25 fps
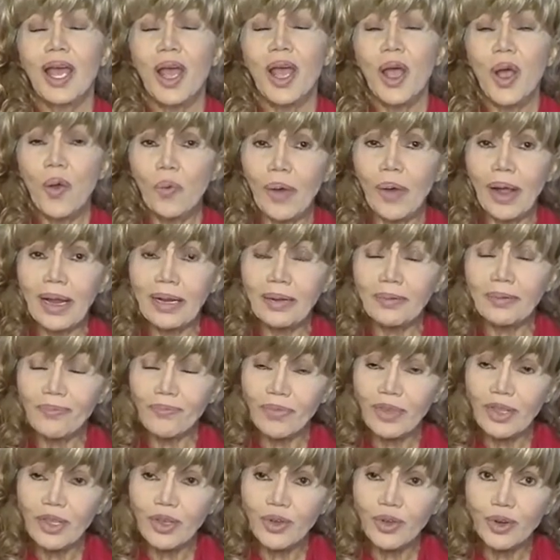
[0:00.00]
Well,
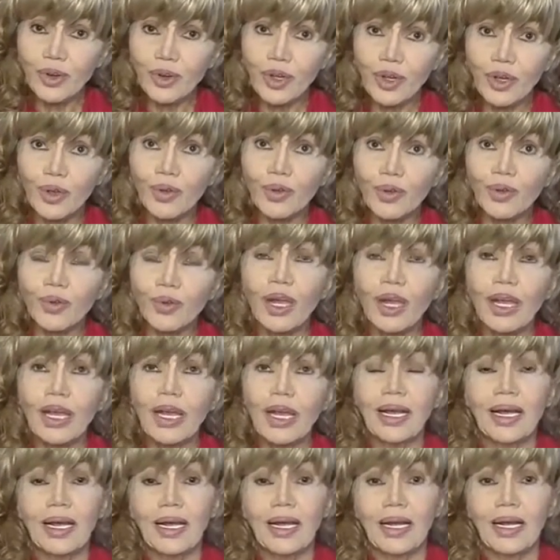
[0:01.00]
you know,
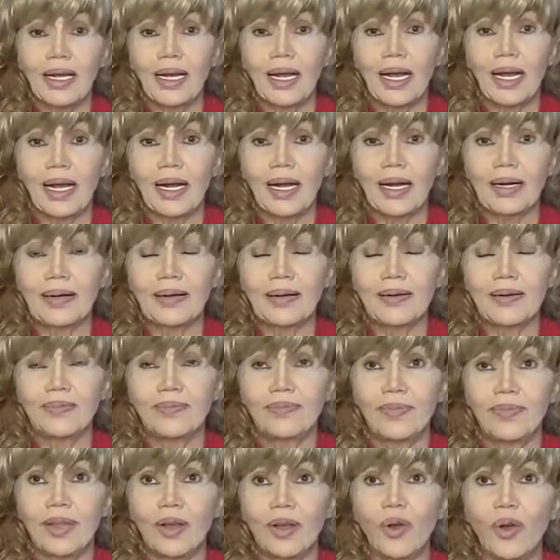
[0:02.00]
um,
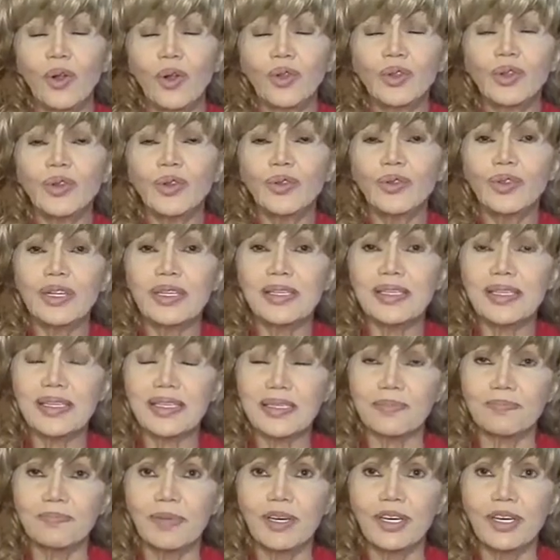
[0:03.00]
although this
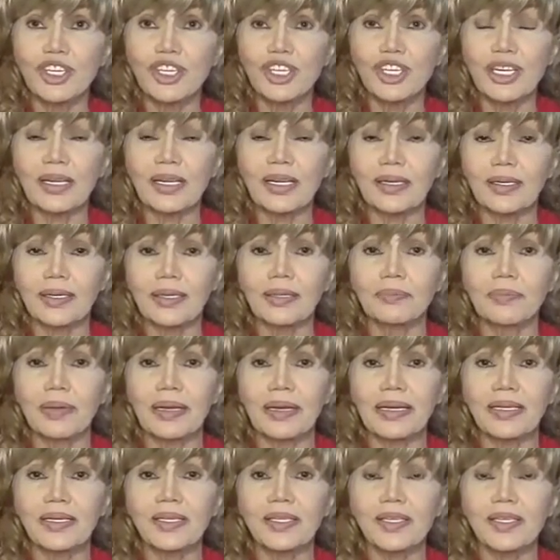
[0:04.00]
is merging a little bit
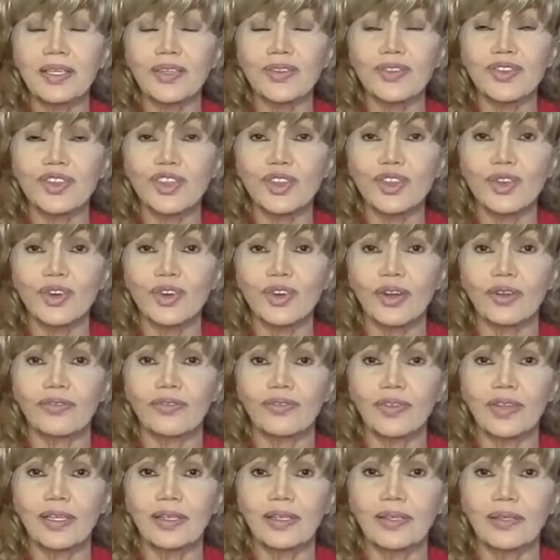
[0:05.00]
into sort of
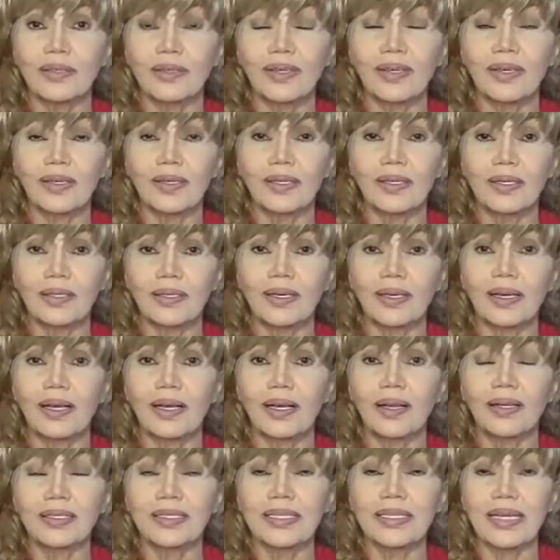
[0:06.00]
the, the
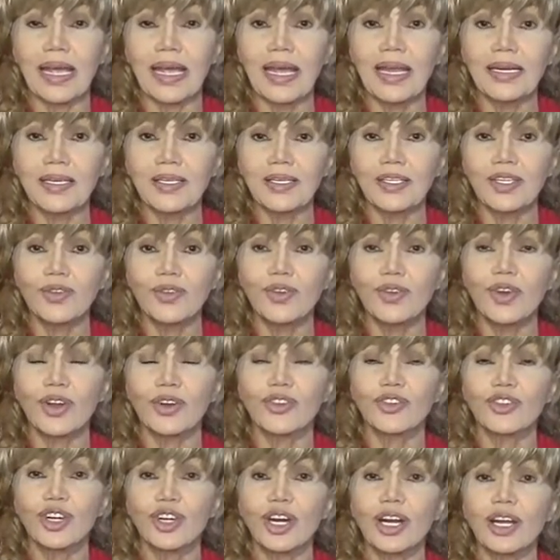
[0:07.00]
cult attitude on
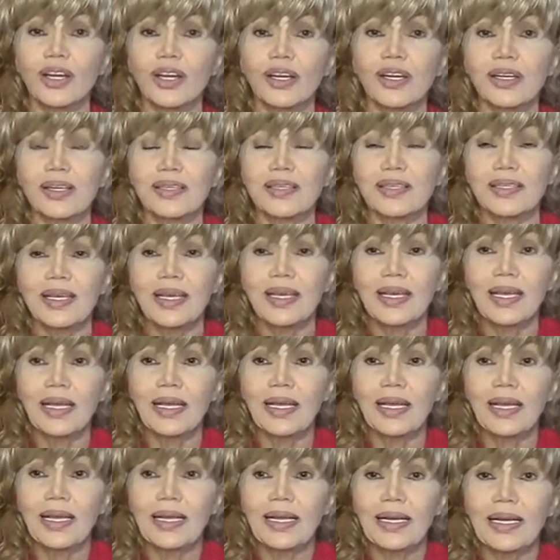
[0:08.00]
drugs,
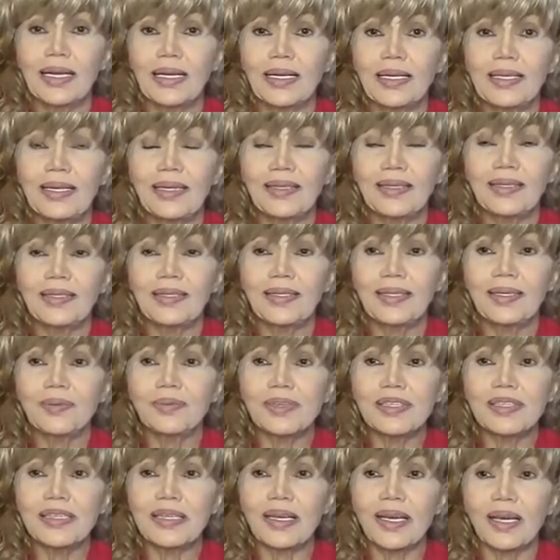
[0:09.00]
th- there
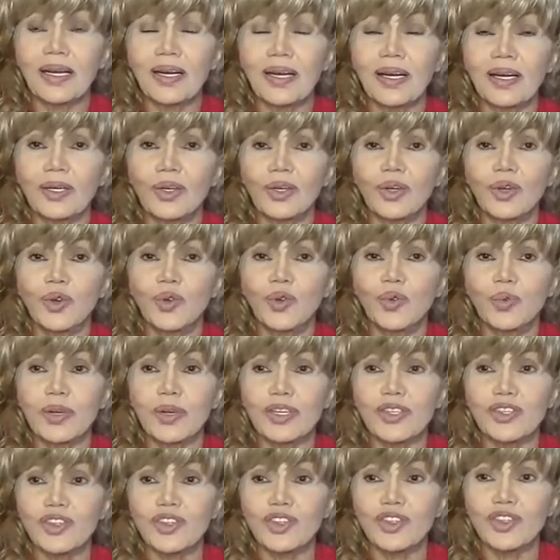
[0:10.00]
was a girl who was
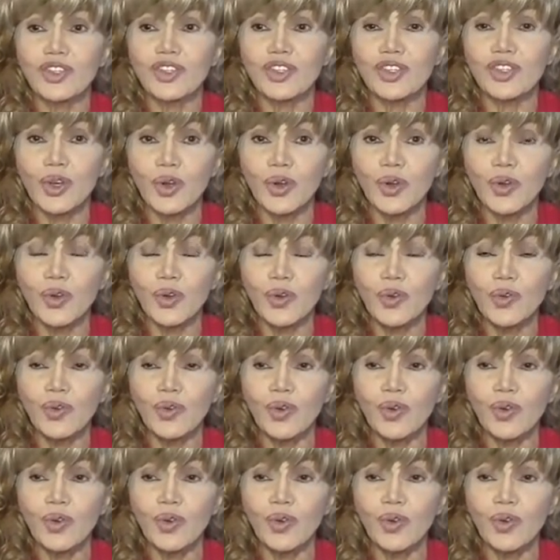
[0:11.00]
so,